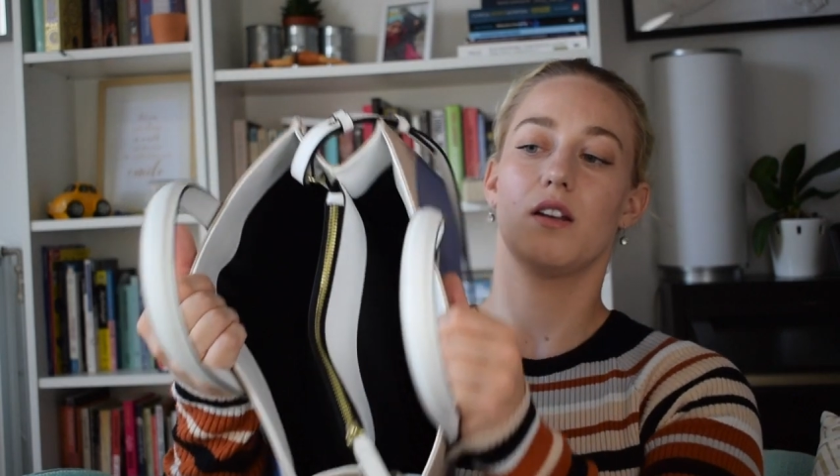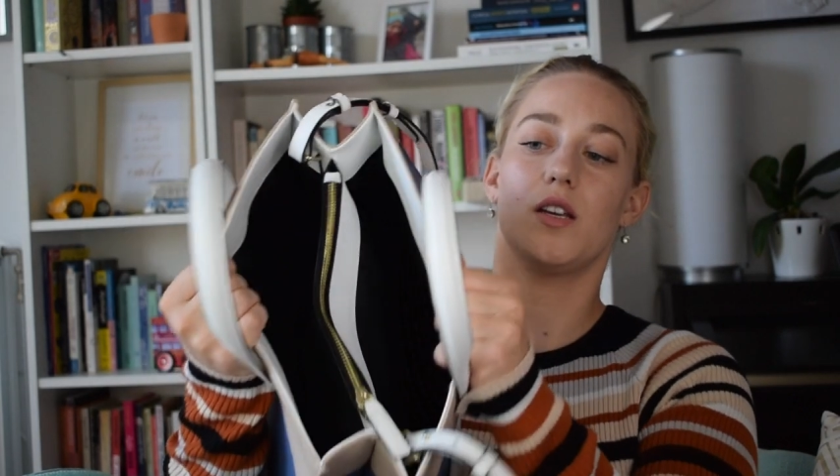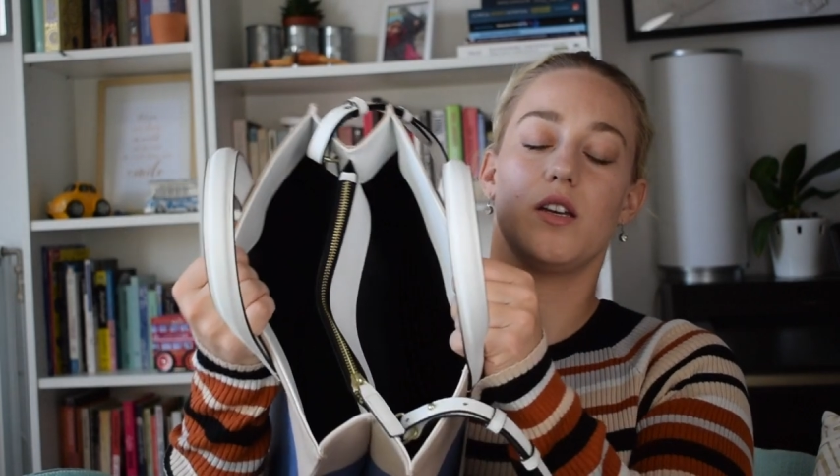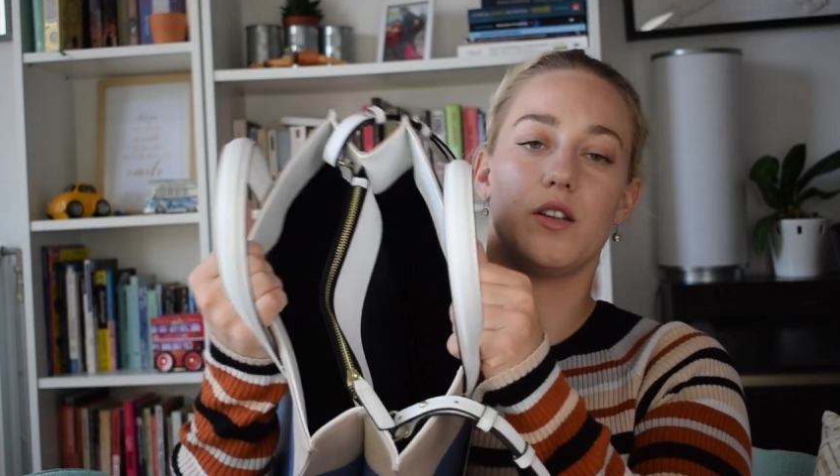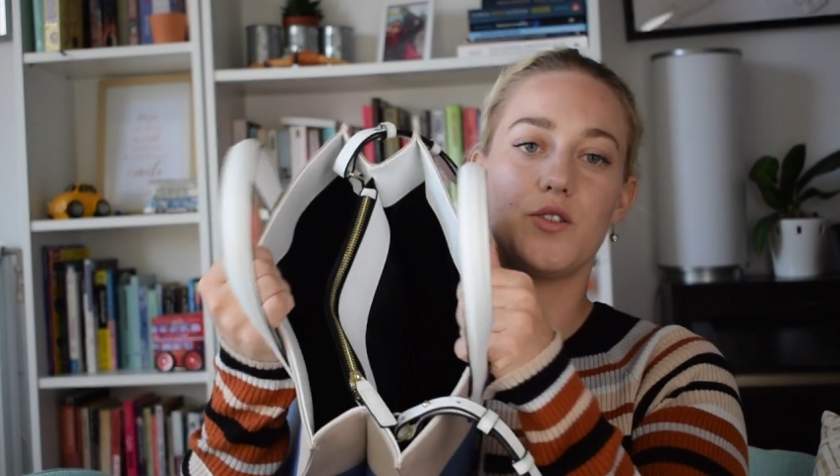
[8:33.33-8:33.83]

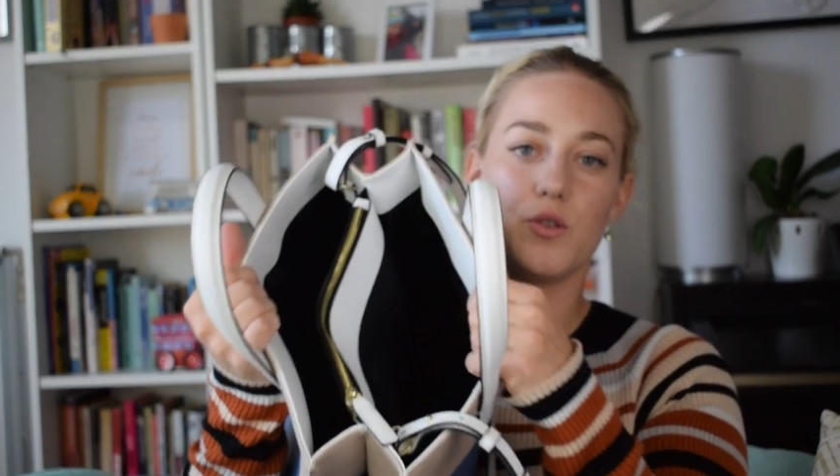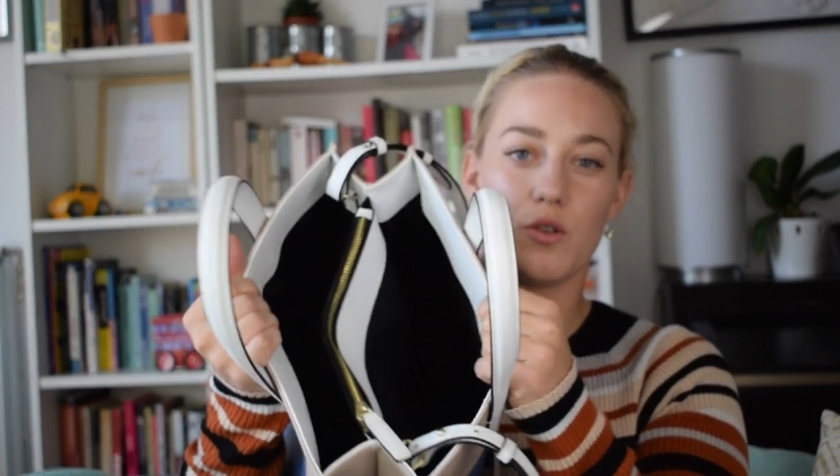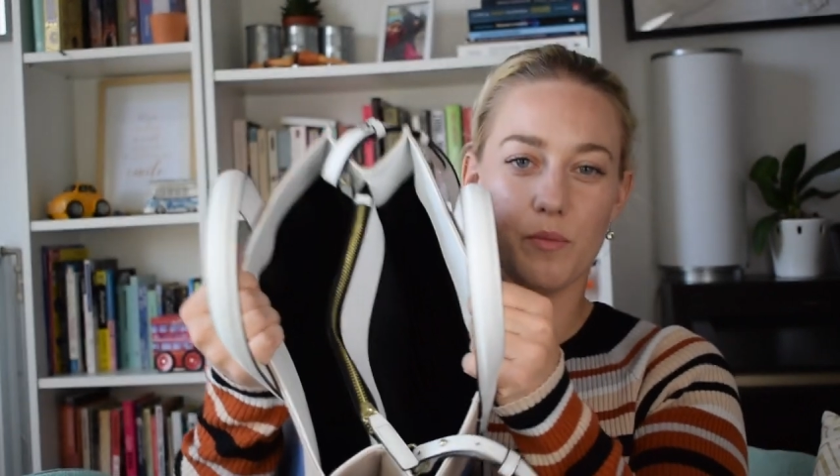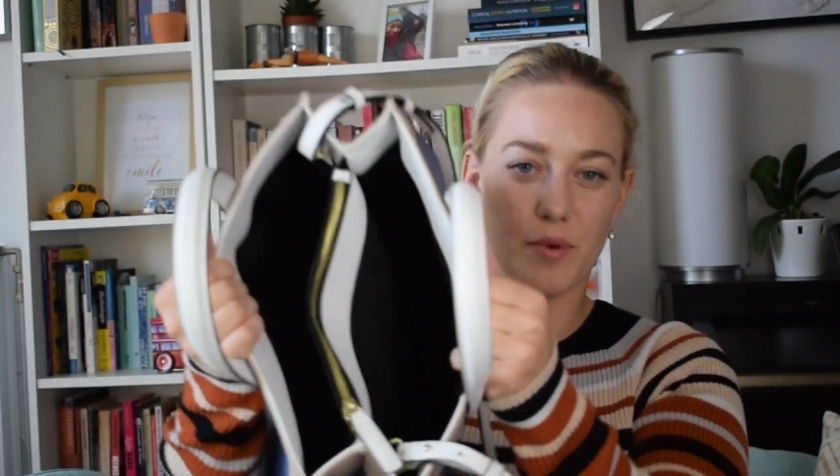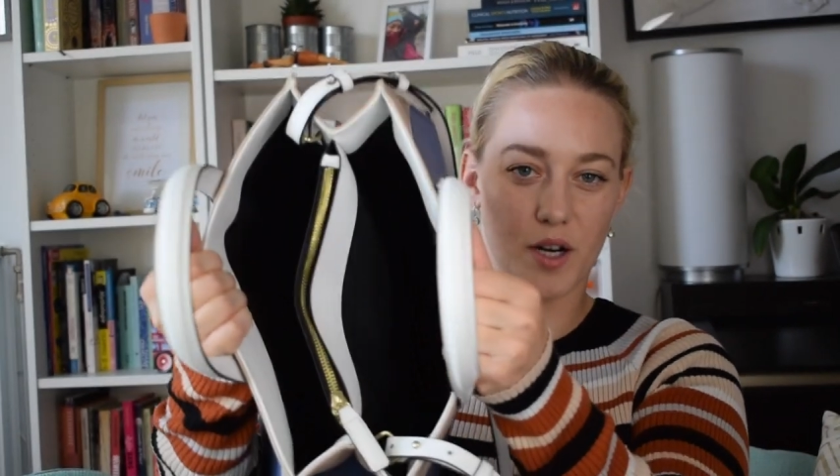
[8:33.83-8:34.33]
The two
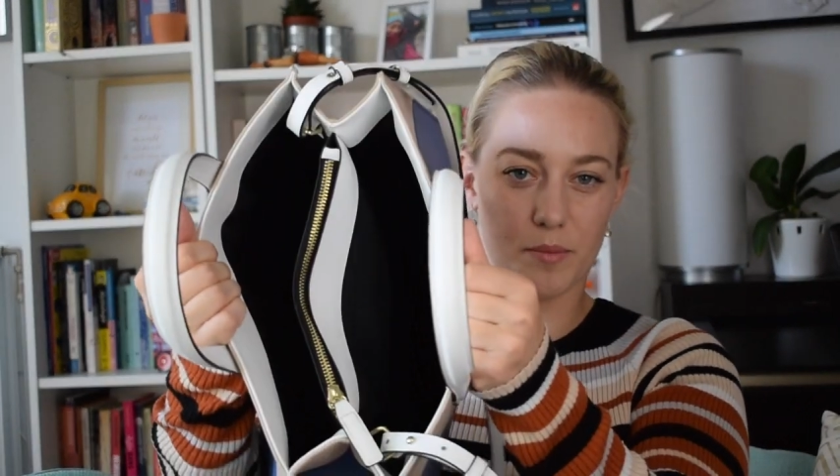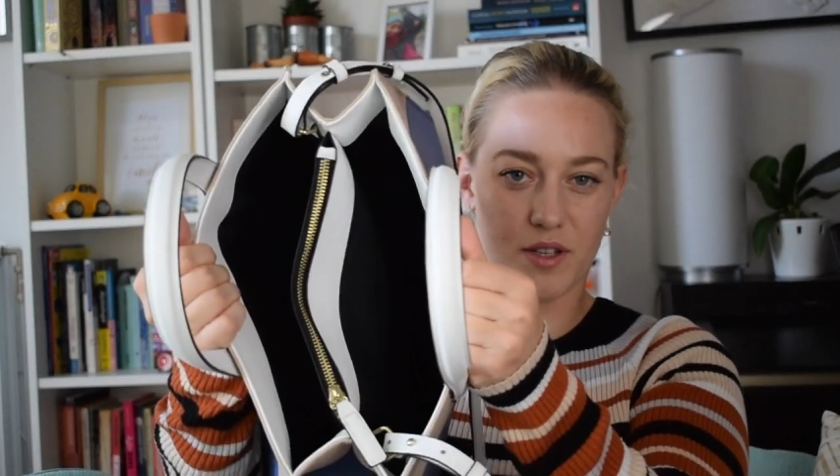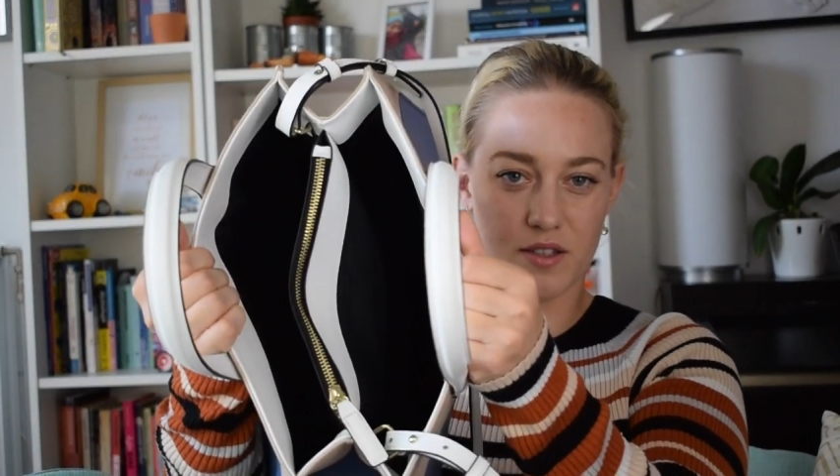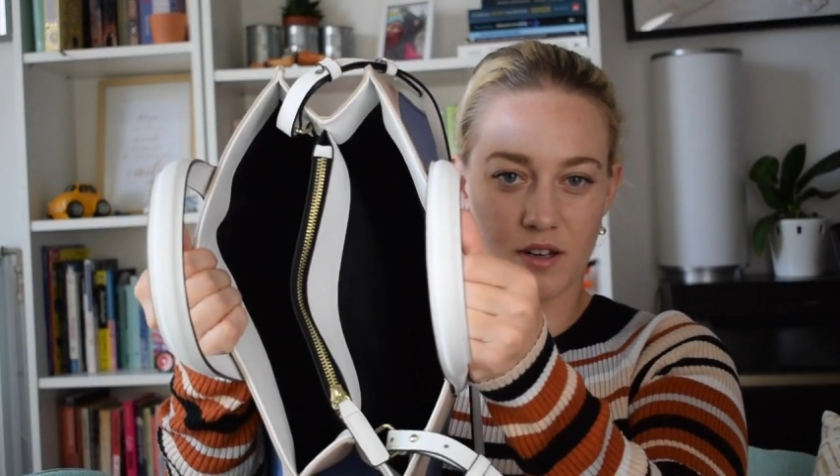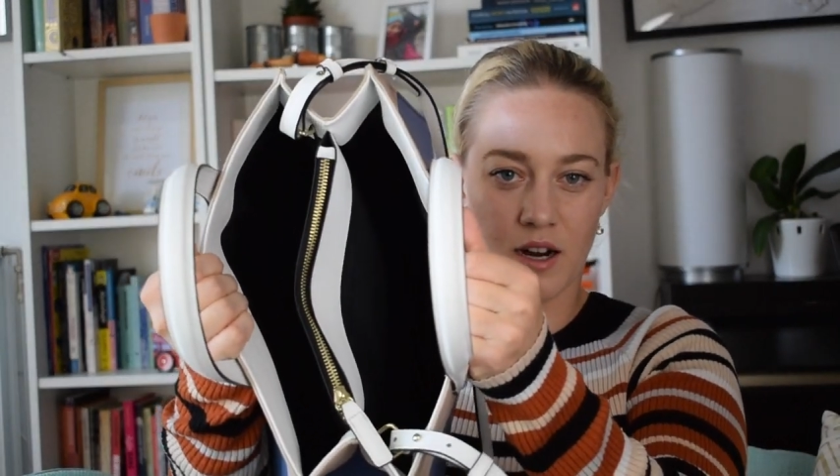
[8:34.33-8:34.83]

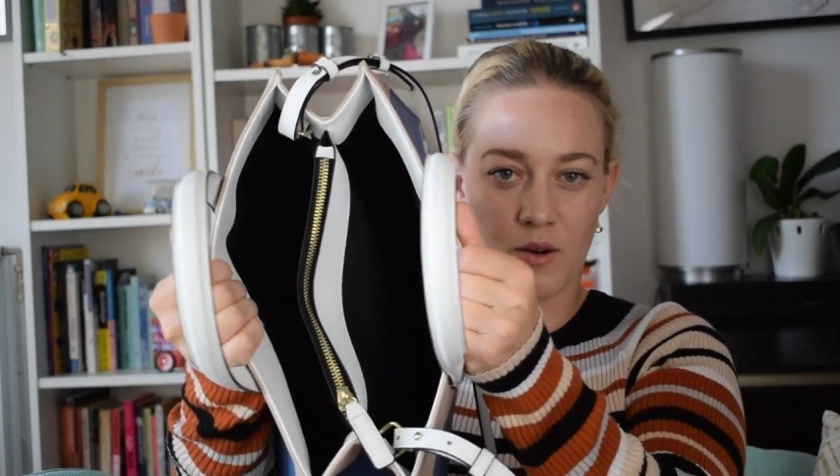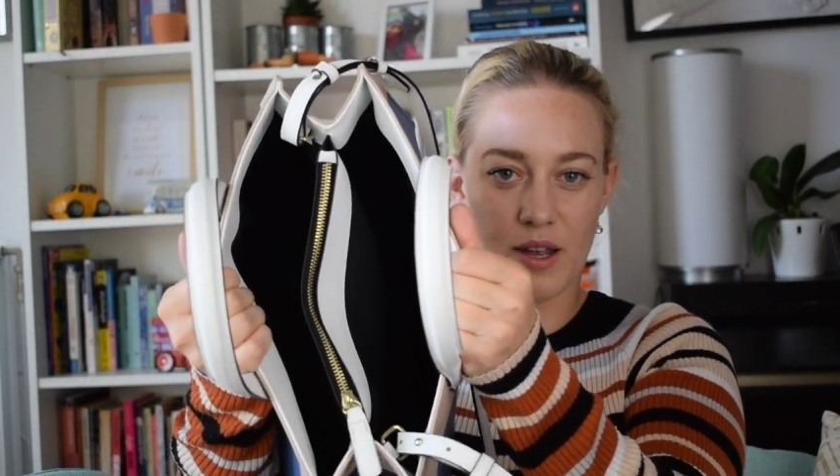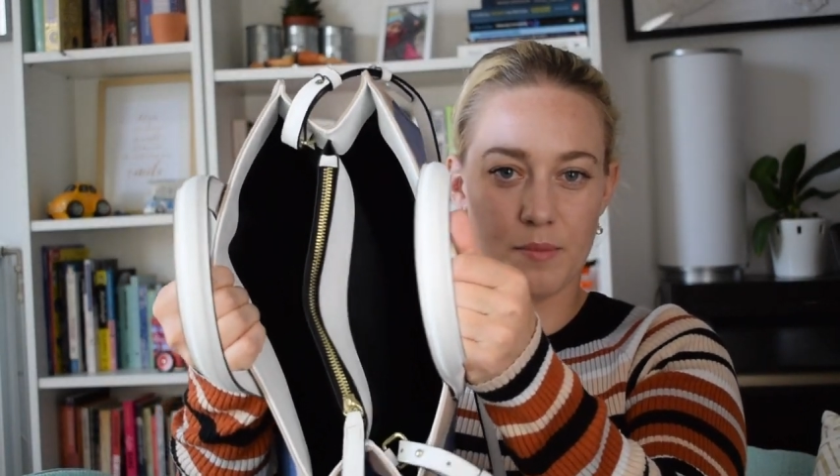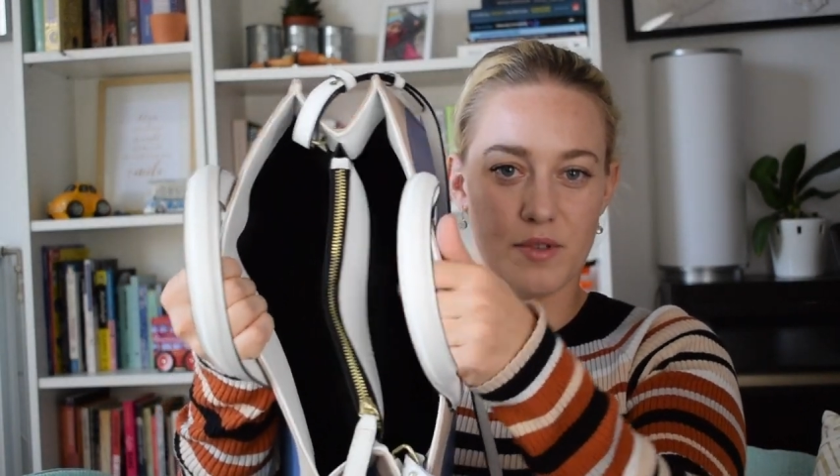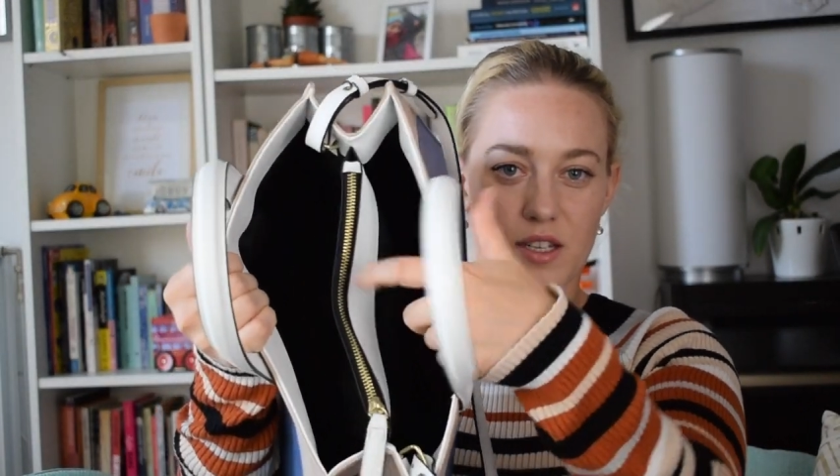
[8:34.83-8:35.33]
compartments are now
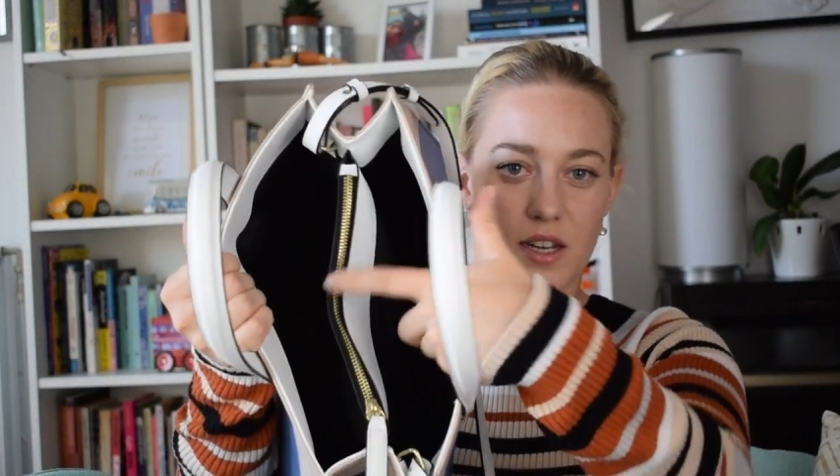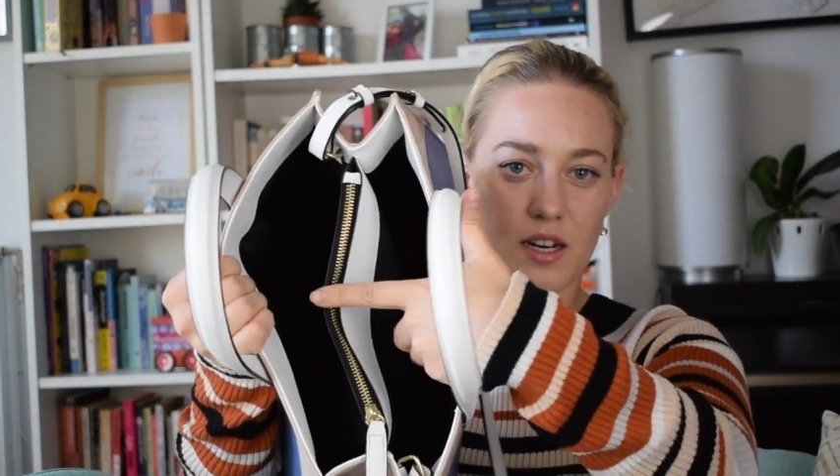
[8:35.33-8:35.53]
empty,